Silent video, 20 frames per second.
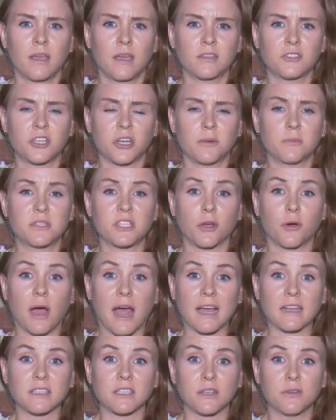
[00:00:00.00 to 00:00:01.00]
Yeah, Jim, so
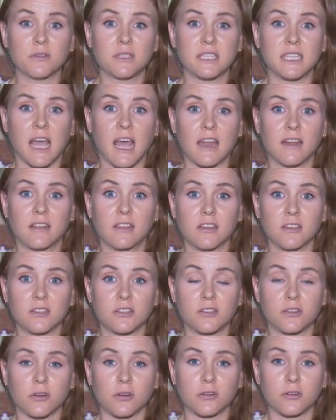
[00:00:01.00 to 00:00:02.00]
as you said, the
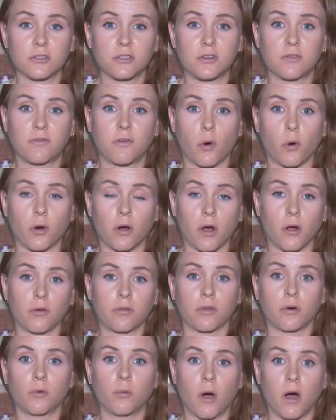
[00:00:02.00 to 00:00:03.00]
search for
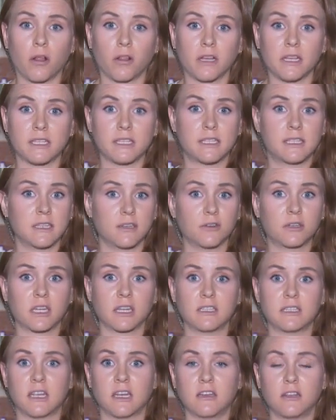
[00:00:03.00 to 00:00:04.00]
Othal Wallace still
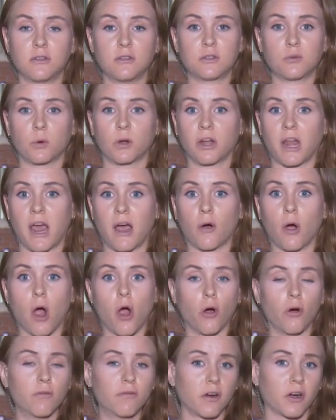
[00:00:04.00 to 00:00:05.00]
continues. We're now
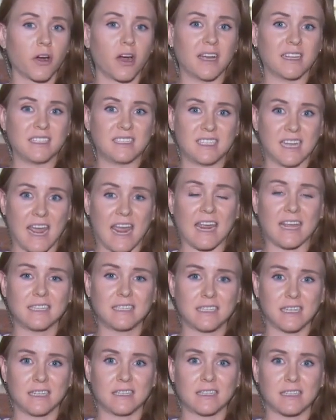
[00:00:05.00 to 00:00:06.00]
over a day
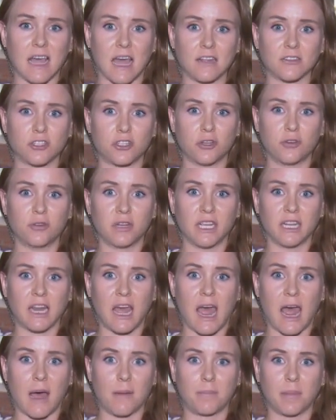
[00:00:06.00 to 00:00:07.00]
since that shooting
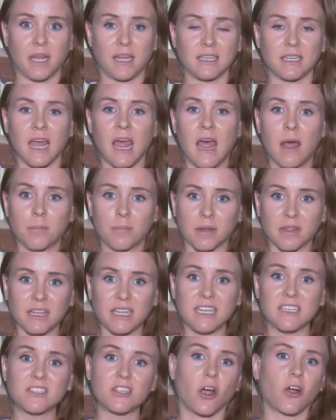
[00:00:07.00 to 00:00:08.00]
happened.
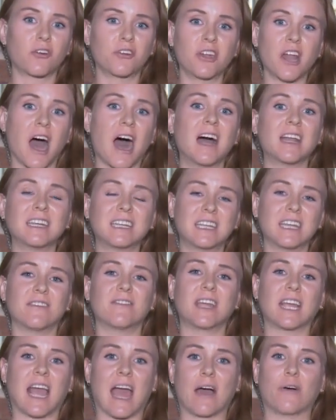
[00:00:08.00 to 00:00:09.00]
Police are not
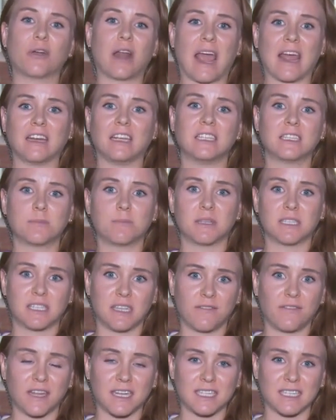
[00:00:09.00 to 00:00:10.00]
giving out any
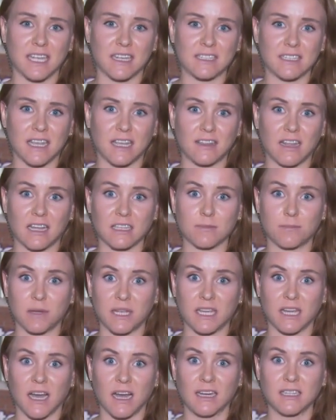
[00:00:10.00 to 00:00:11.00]
specifics. They say that's
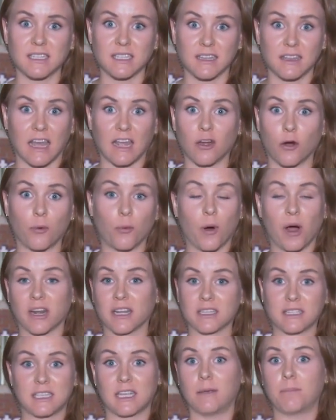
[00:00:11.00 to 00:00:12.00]
because they don't
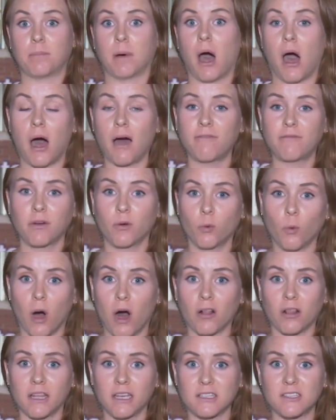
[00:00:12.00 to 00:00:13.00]
want to tip off
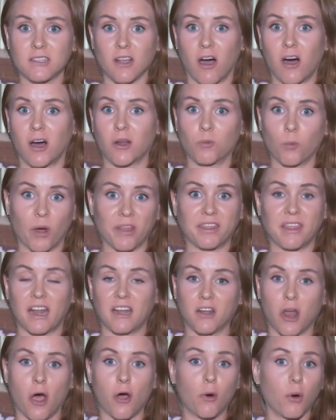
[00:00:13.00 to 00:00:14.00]
Wallace on what
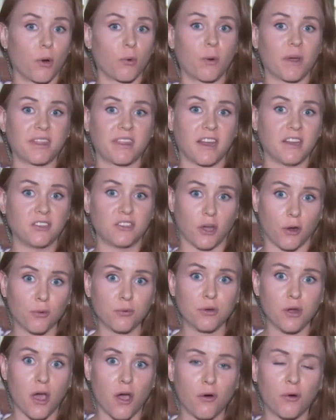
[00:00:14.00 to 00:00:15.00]
they know or what they
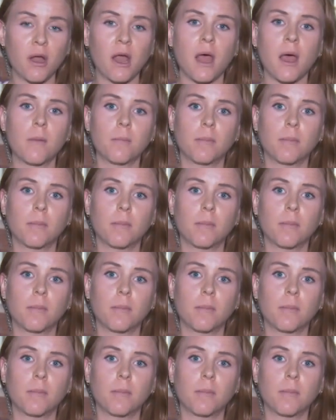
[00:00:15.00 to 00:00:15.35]
don't know.